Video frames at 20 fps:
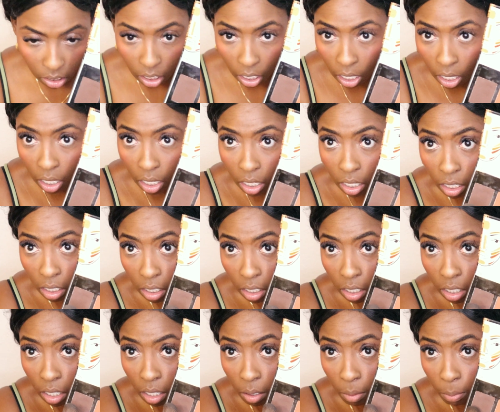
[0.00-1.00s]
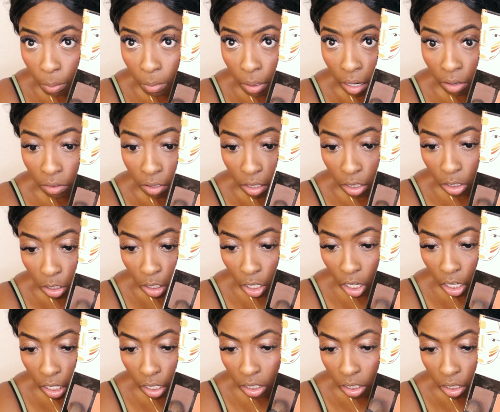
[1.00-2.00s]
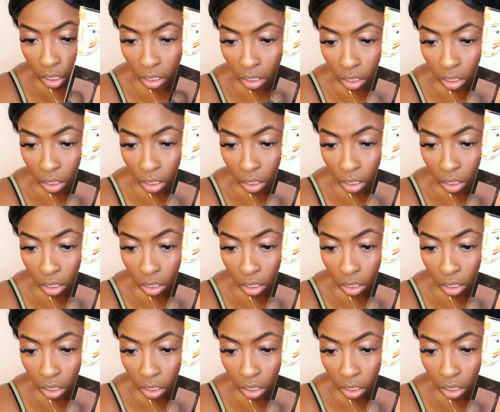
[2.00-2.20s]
take my really dark